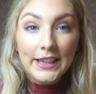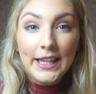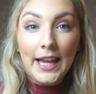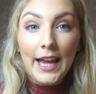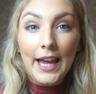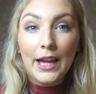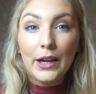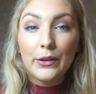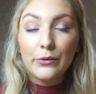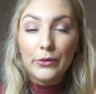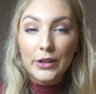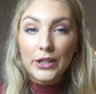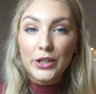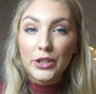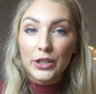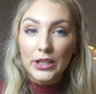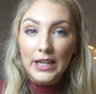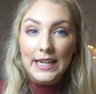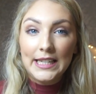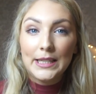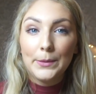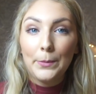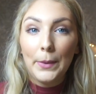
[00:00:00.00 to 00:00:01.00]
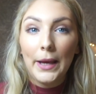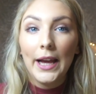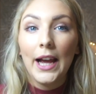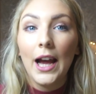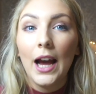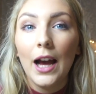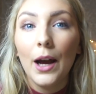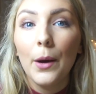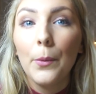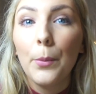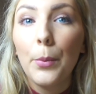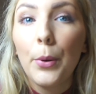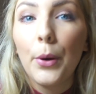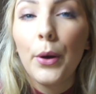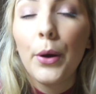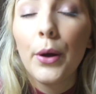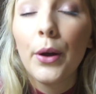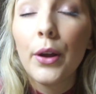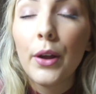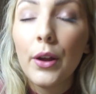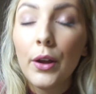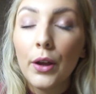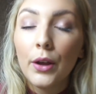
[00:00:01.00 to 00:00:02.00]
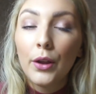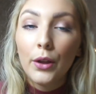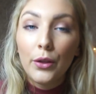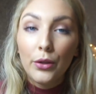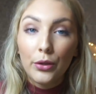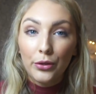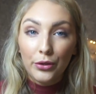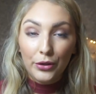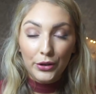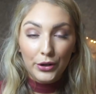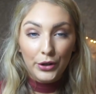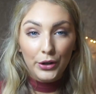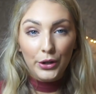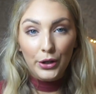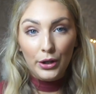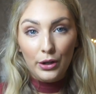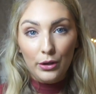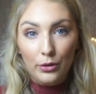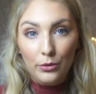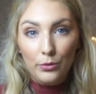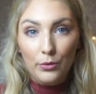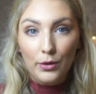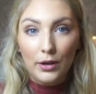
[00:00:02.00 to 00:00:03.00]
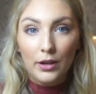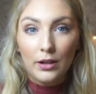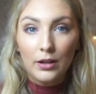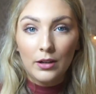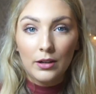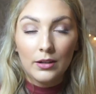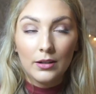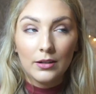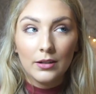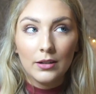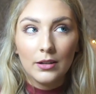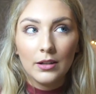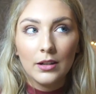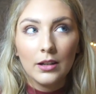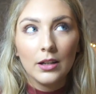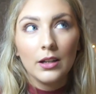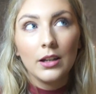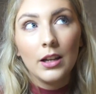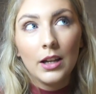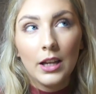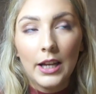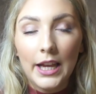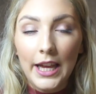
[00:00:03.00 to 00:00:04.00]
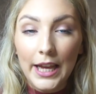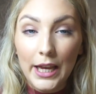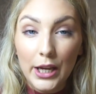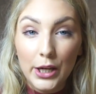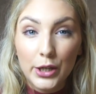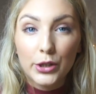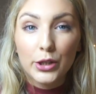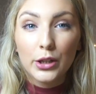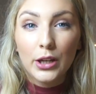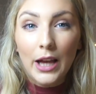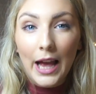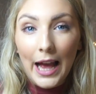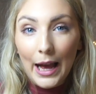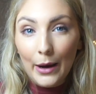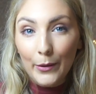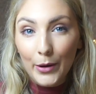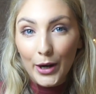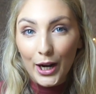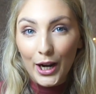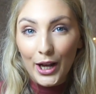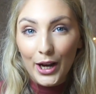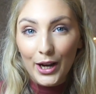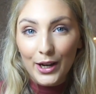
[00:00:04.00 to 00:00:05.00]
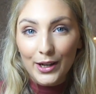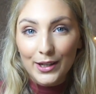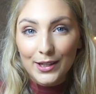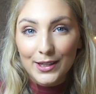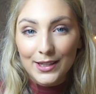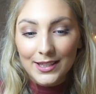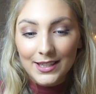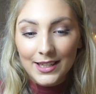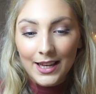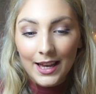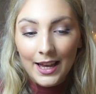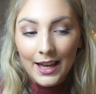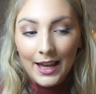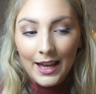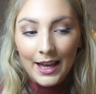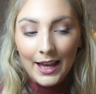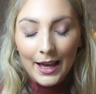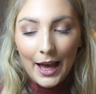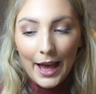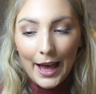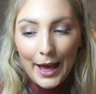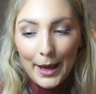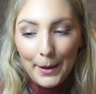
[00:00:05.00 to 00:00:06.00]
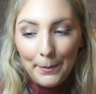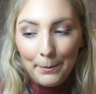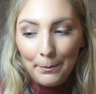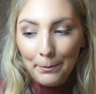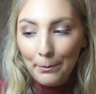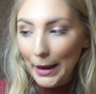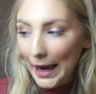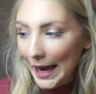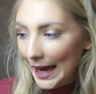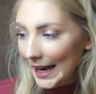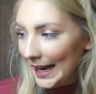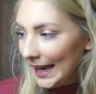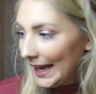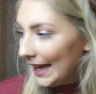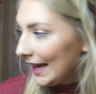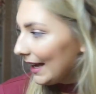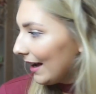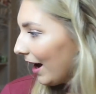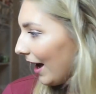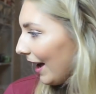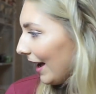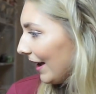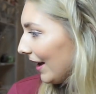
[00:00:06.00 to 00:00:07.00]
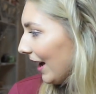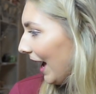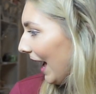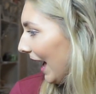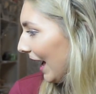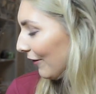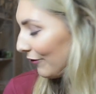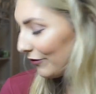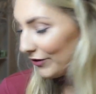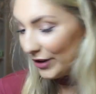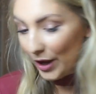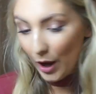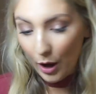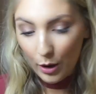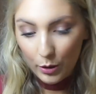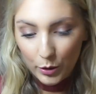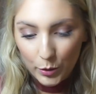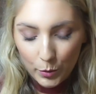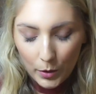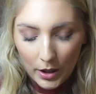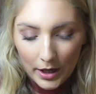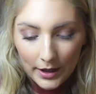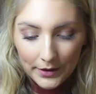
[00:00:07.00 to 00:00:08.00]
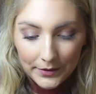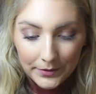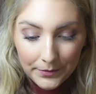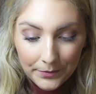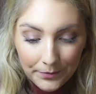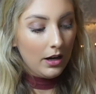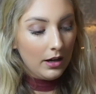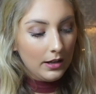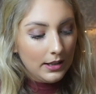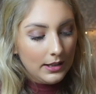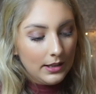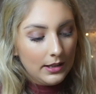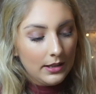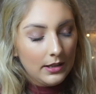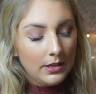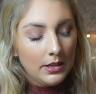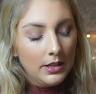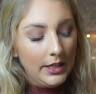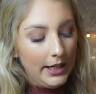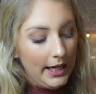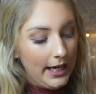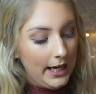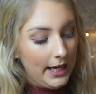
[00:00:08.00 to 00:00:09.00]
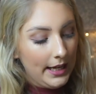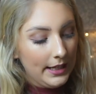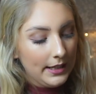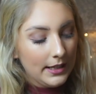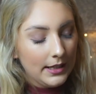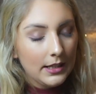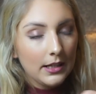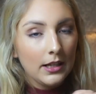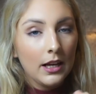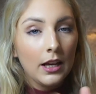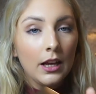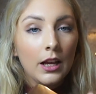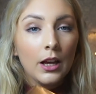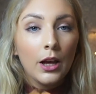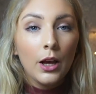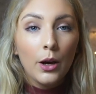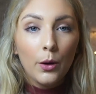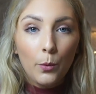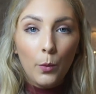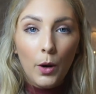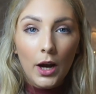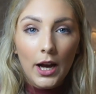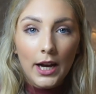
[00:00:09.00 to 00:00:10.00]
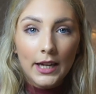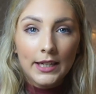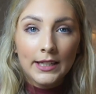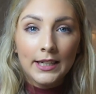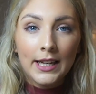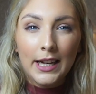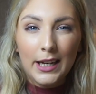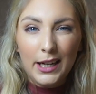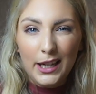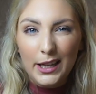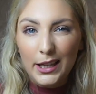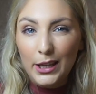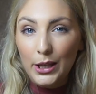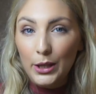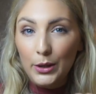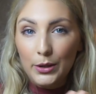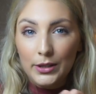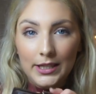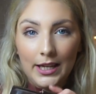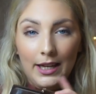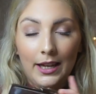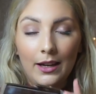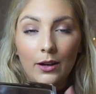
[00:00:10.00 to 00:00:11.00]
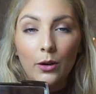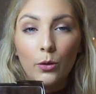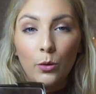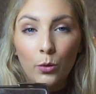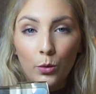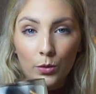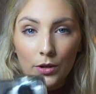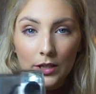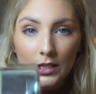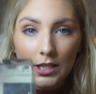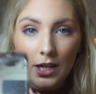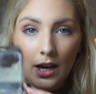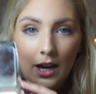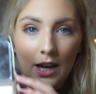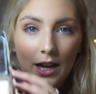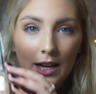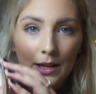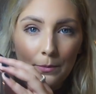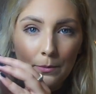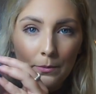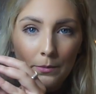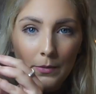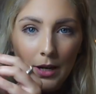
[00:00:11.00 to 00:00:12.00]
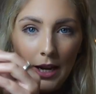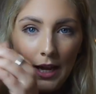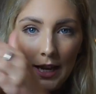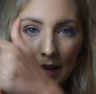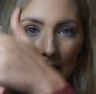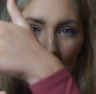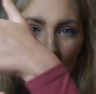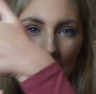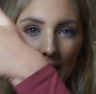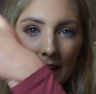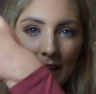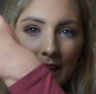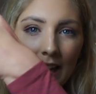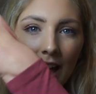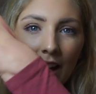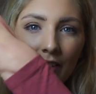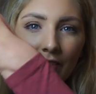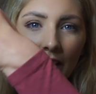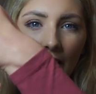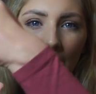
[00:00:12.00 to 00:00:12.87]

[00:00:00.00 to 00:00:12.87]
there originally to pick up the new-ish Hourglass palette. I have the old one, last year's one, and I use it all the time. Like, I love